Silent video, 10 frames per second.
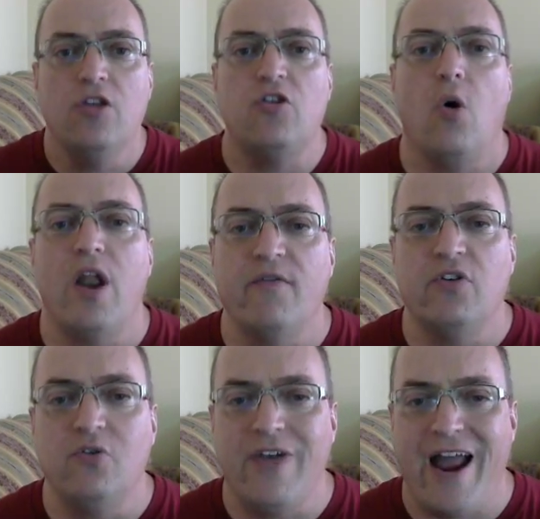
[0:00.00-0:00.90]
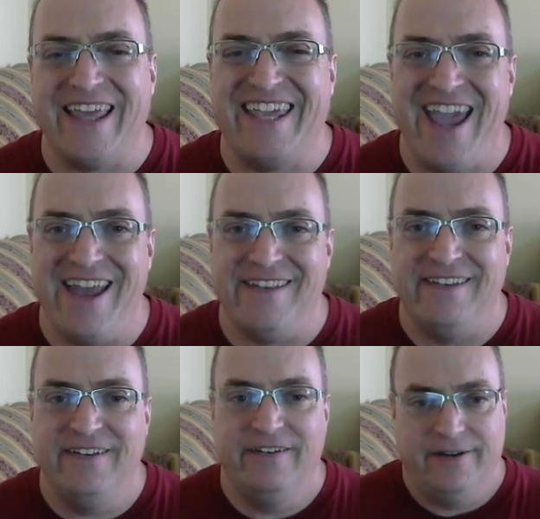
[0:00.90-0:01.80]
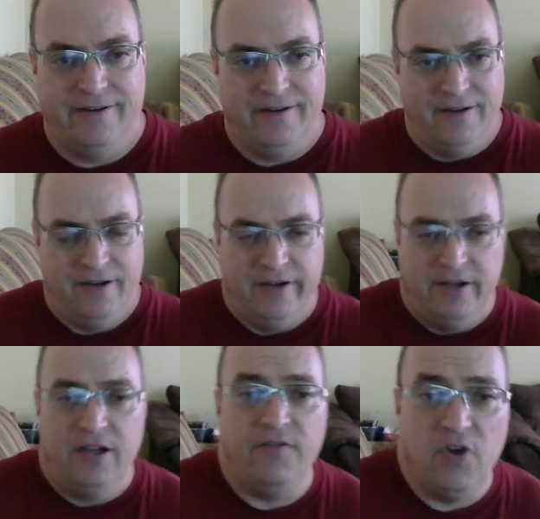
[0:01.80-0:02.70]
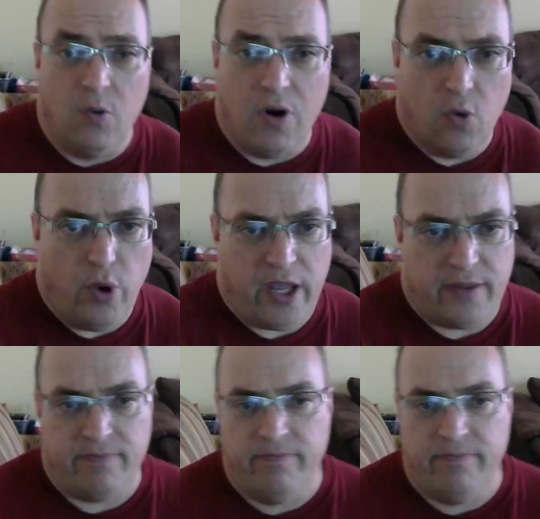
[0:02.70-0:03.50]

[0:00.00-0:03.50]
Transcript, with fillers: Don't ever do that again if you want to win.